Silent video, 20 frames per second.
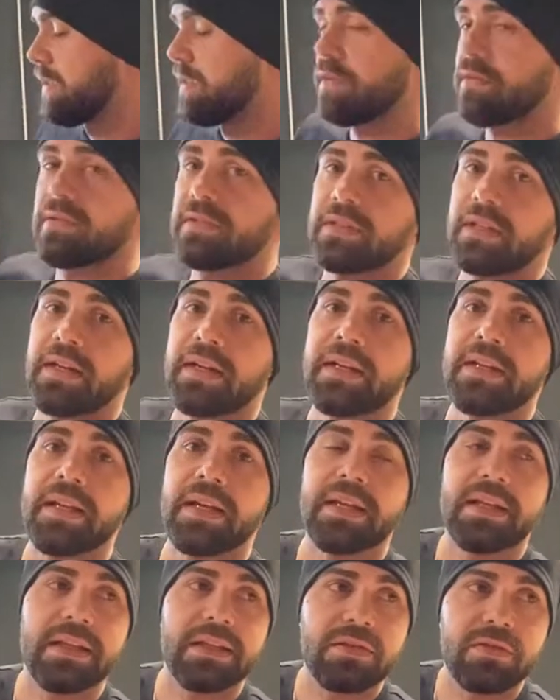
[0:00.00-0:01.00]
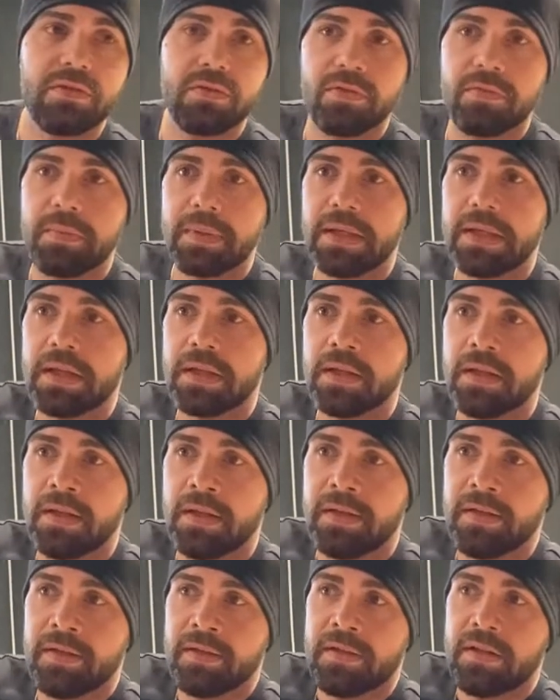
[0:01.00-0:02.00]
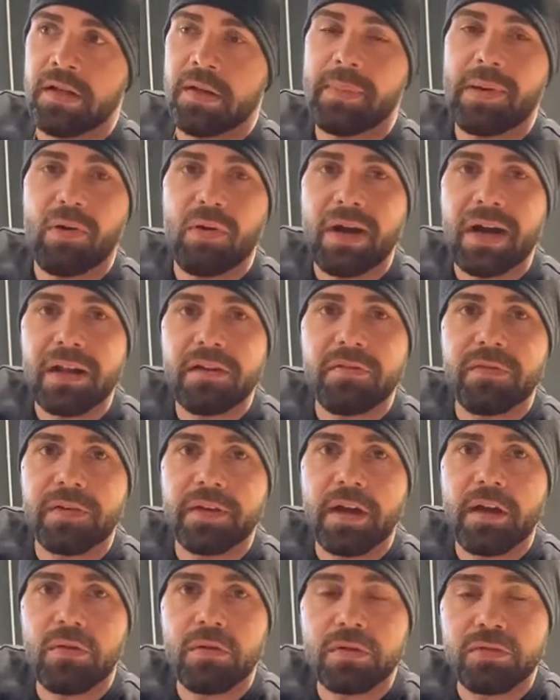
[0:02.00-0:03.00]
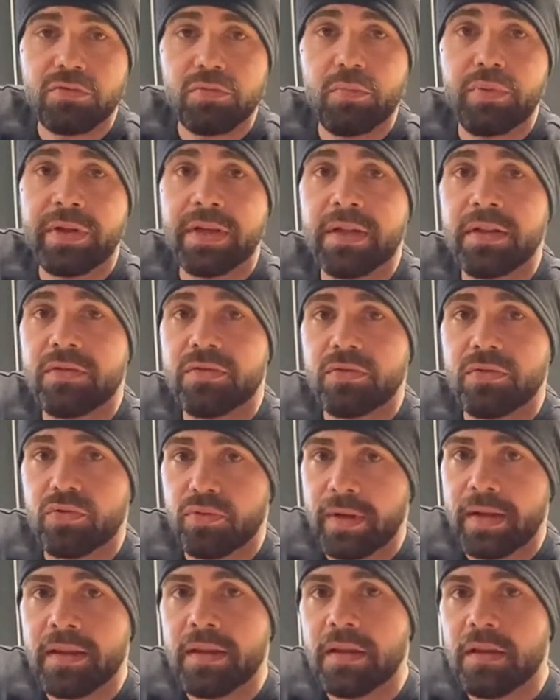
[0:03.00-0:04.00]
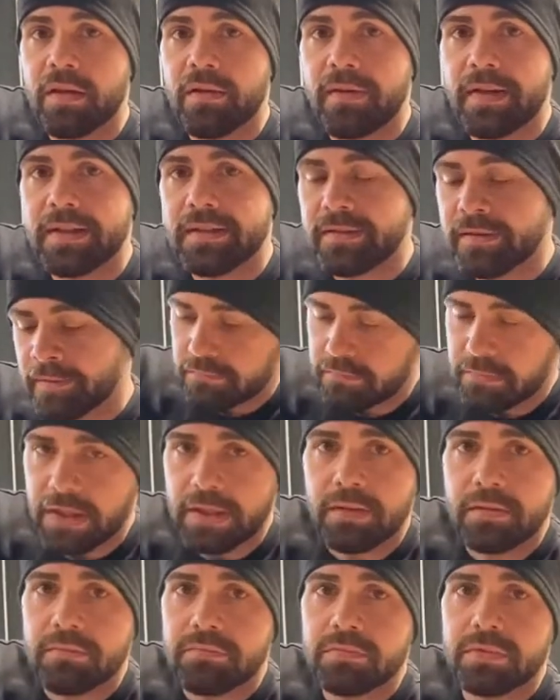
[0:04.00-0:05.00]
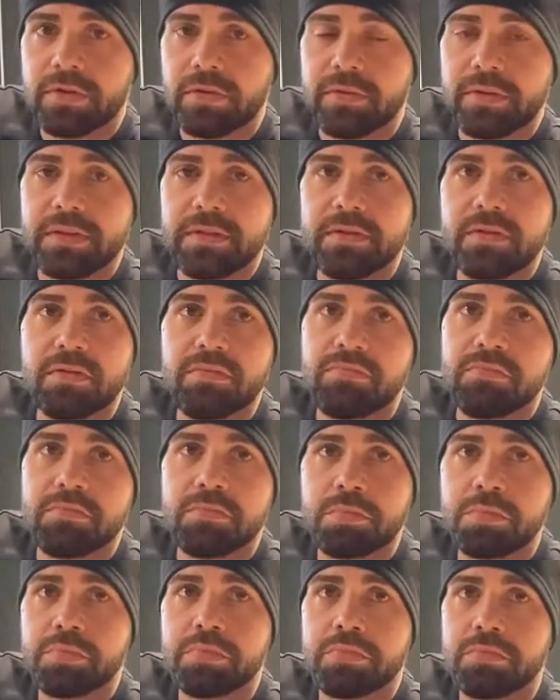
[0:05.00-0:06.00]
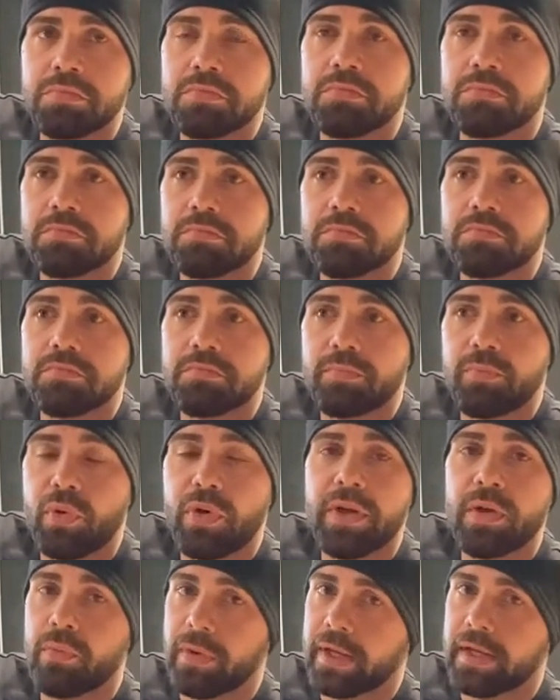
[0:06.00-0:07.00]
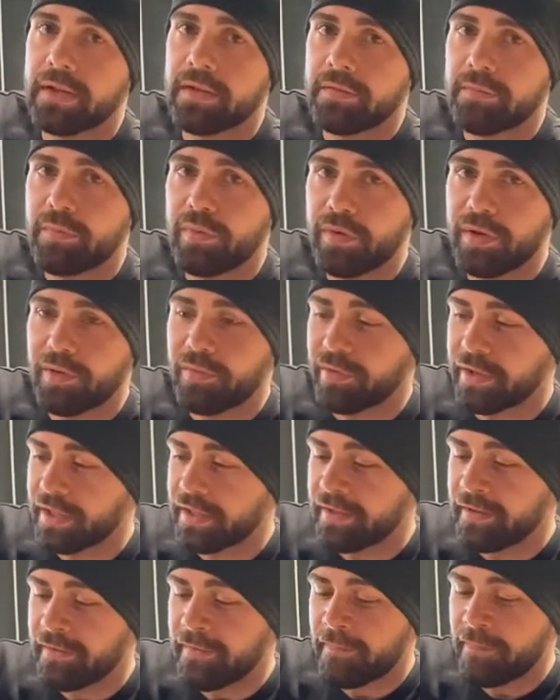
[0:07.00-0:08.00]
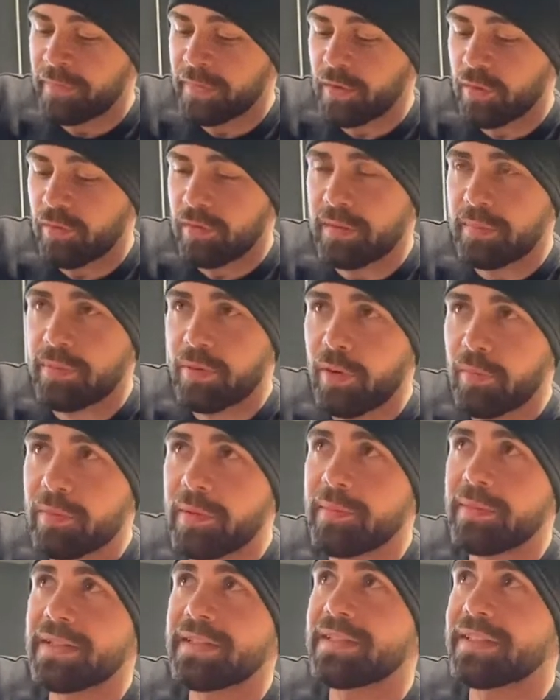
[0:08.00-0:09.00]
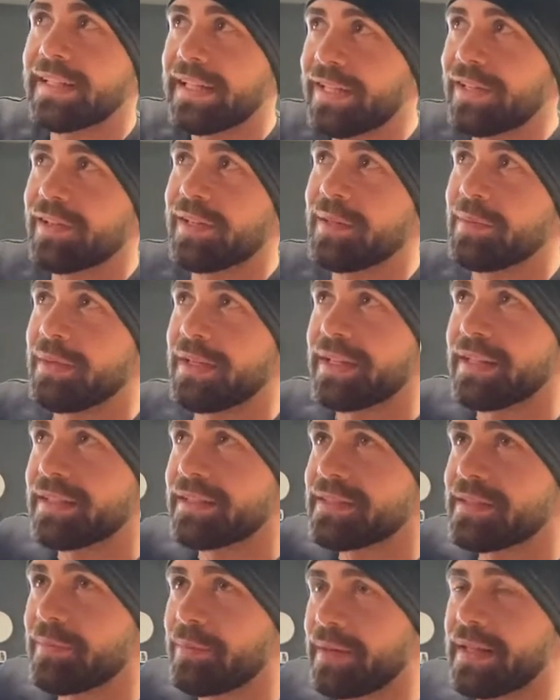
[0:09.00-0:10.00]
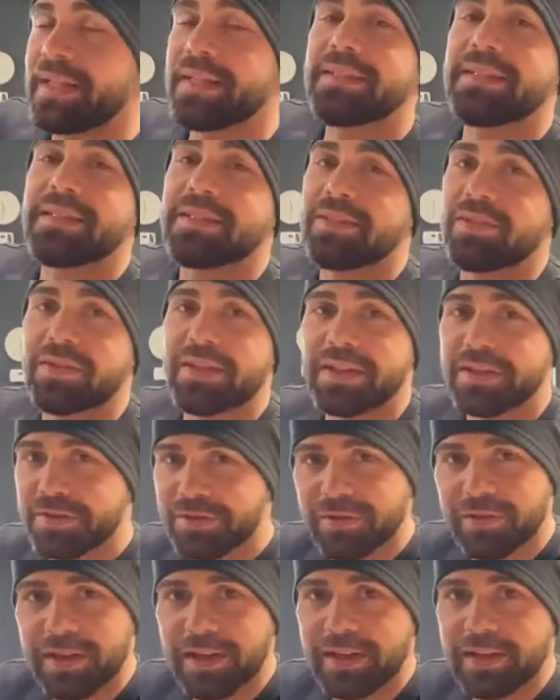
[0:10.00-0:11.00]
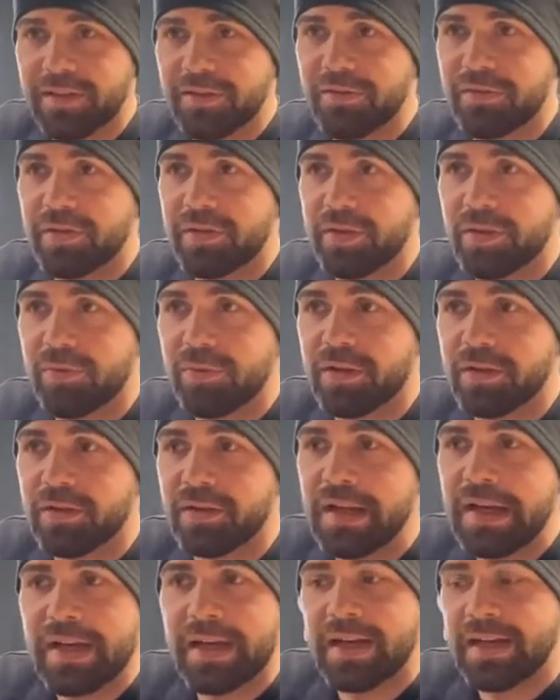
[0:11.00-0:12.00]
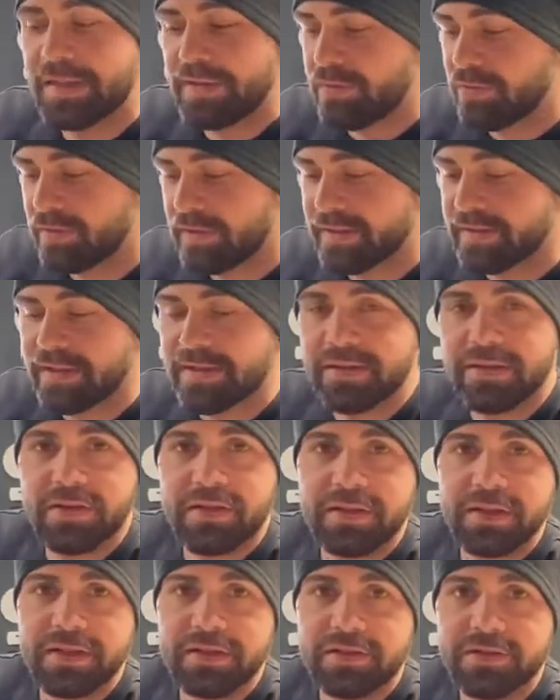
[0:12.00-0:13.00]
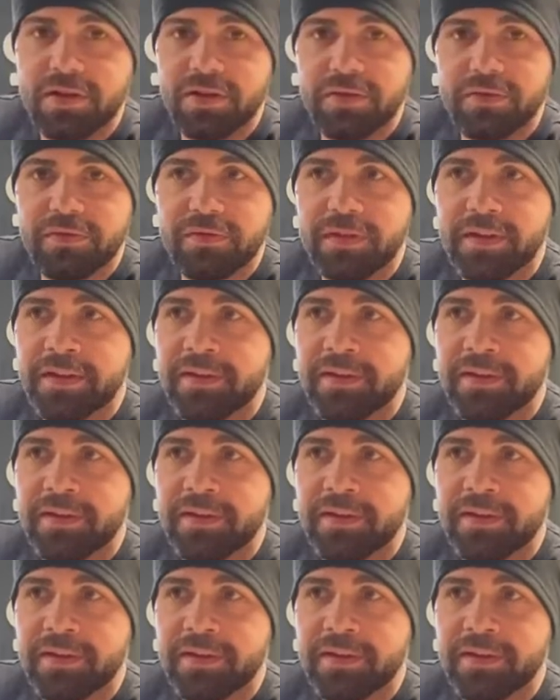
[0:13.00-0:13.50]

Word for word: outside and it took me about half an hour to bring it to 20 degrees. Yeah, so it's pretty quick, pretty quick. The only problem is clearly because the place is not insulated very well. As soon as I turn this off,